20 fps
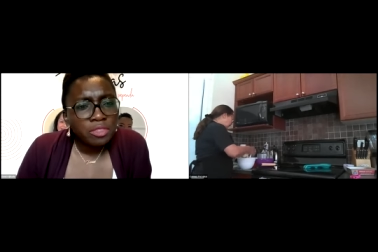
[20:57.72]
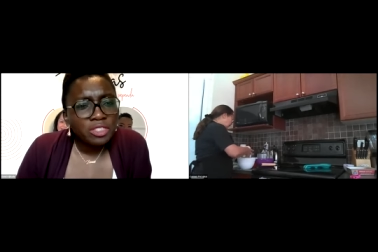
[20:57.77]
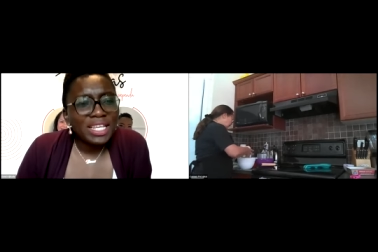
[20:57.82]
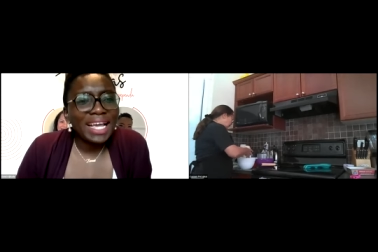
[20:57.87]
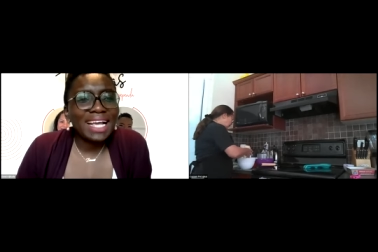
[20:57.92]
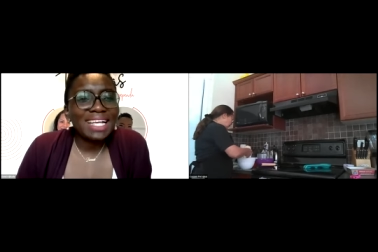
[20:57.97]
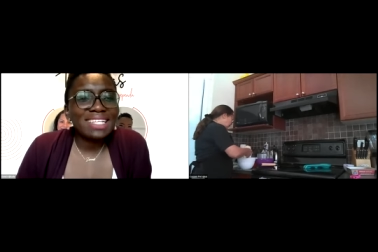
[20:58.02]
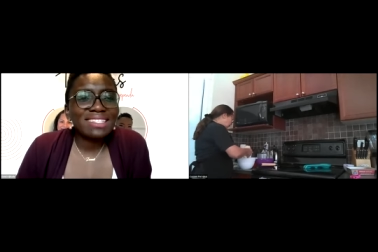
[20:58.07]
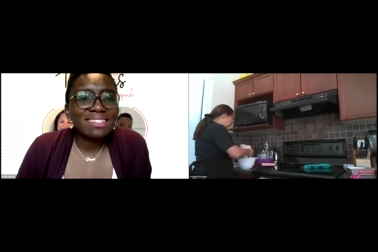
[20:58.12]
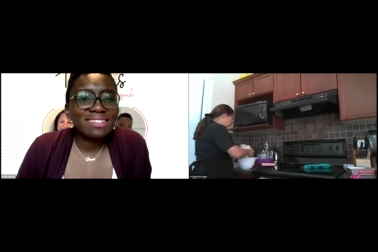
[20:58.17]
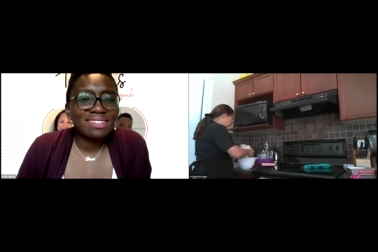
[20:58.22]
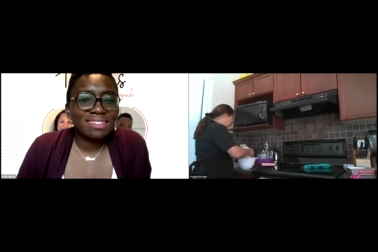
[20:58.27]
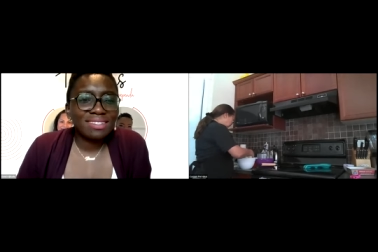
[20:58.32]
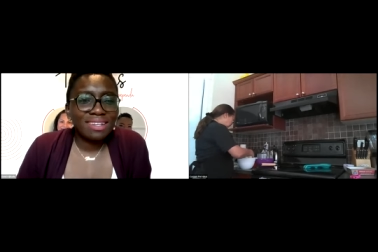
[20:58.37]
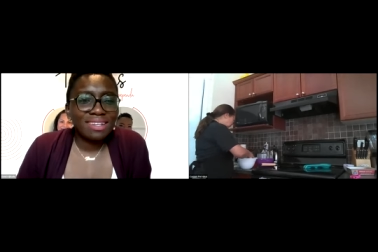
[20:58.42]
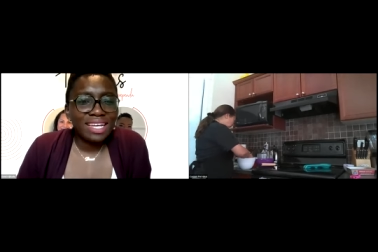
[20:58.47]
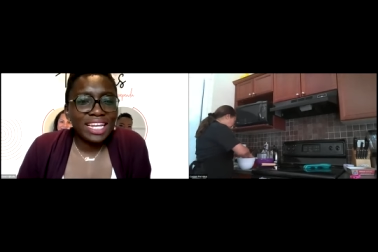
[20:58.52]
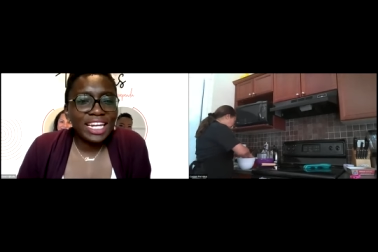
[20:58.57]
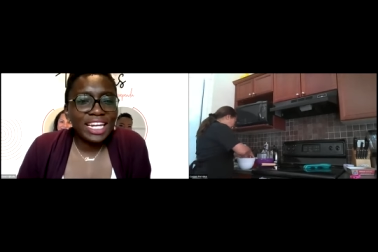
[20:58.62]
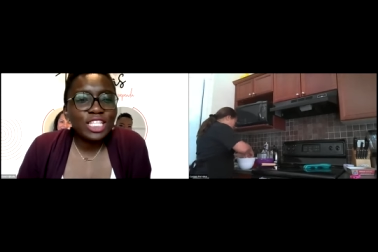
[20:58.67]
So I guess
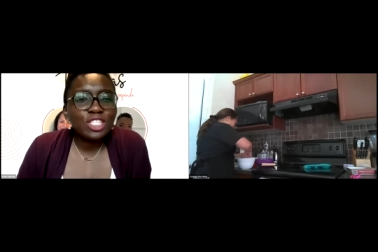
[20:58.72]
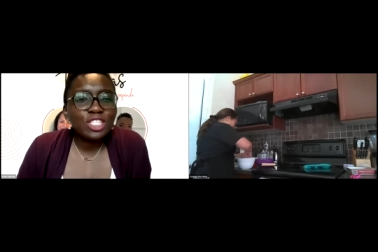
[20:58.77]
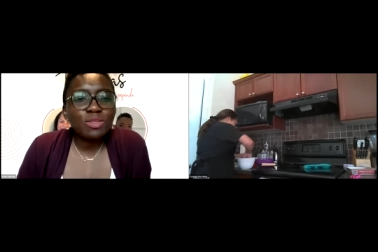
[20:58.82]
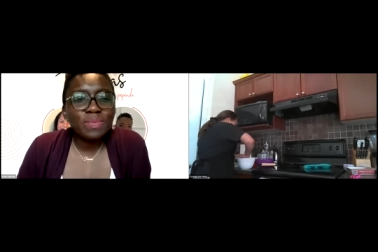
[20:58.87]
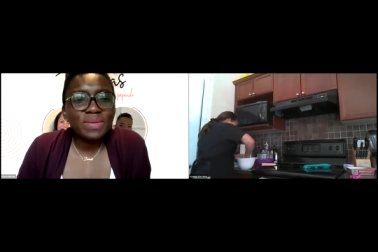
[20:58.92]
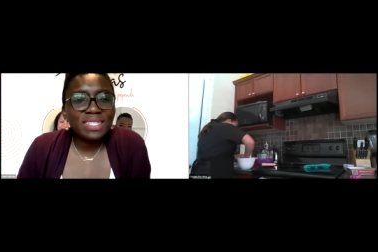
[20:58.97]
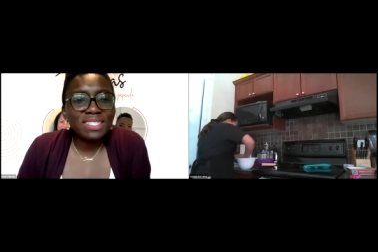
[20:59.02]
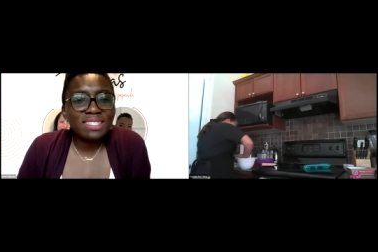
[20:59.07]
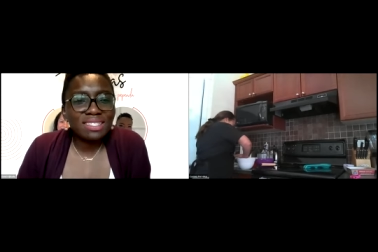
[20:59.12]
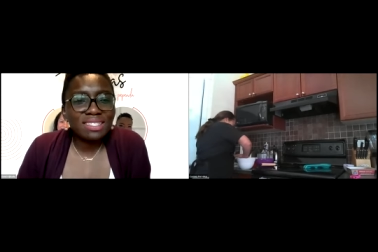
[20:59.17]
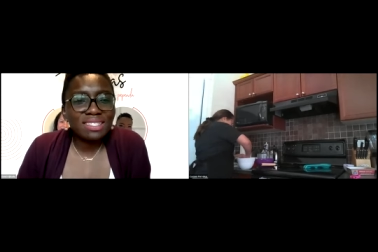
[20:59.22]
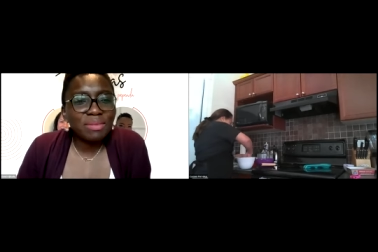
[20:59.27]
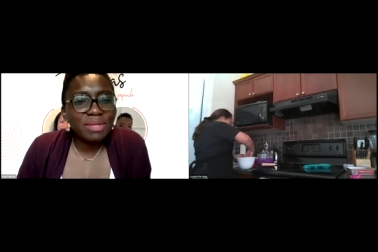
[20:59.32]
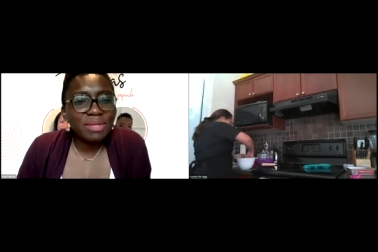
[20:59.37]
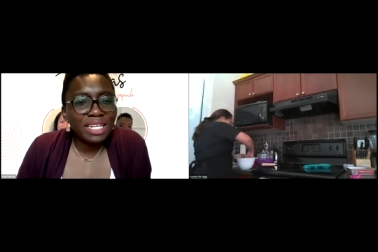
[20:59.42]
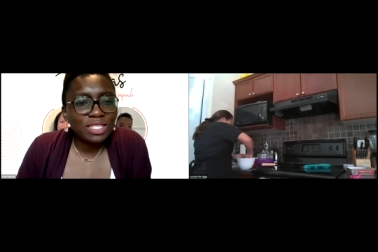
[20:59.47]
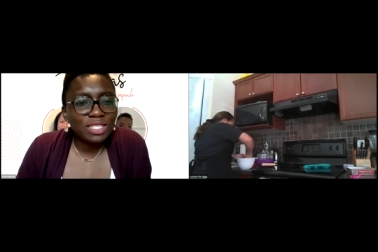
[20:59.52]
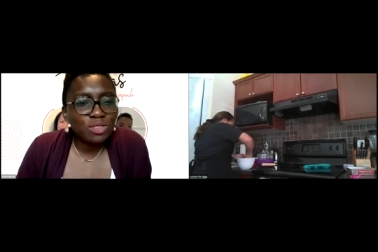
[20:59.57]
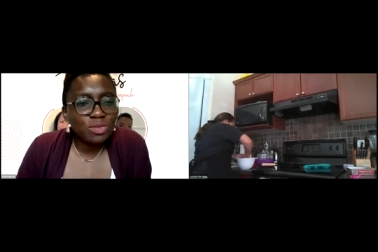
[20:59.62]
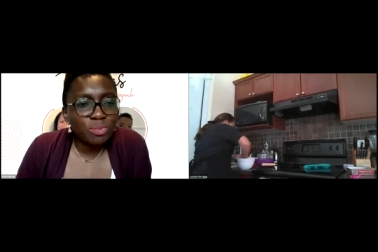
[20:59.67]
a little bit
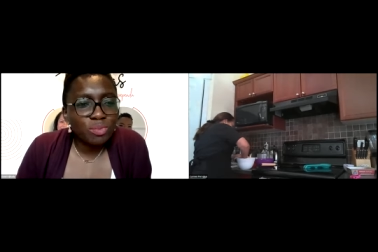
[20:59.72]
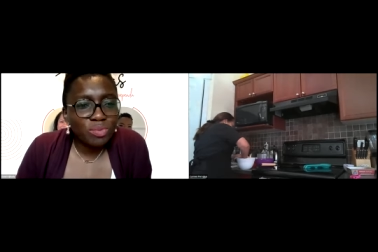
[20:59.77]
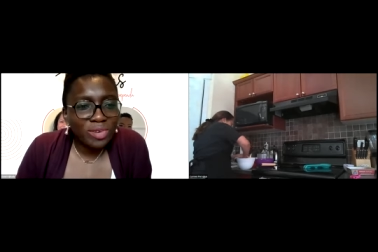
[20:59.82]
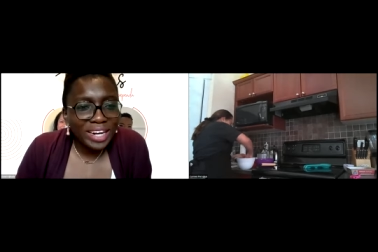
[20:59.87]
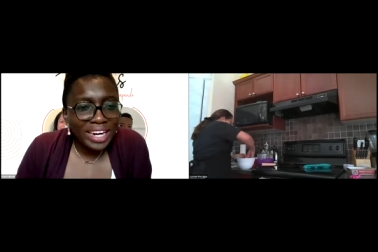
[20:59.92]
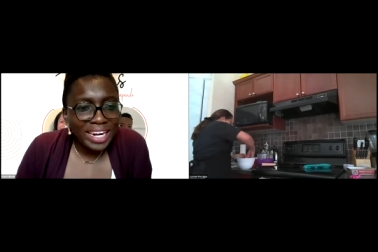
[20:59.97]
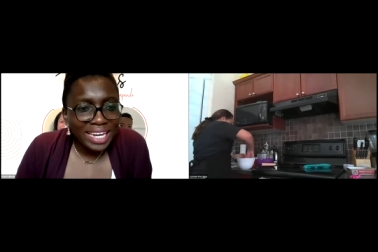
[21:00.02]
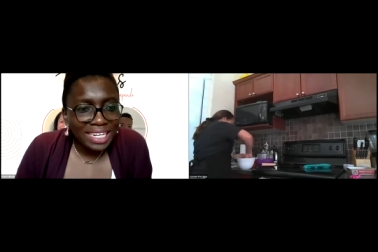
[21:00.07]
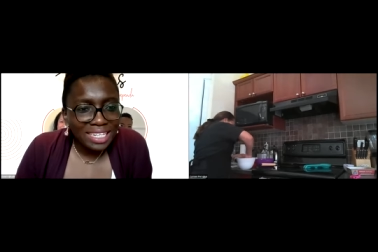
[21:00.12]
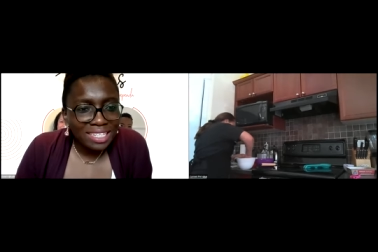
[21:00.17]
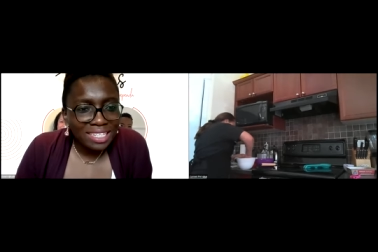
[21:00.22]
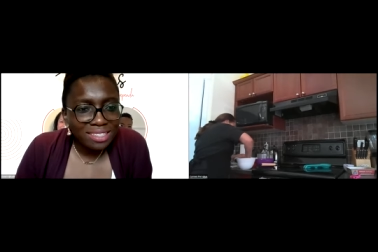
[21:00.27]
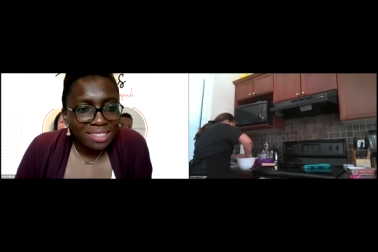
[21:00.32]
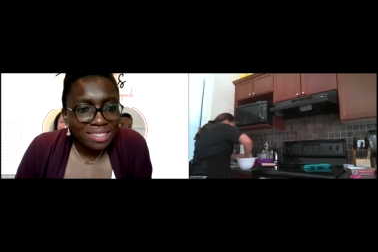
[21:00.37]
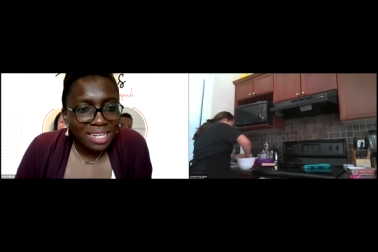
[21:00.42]
similar to bread.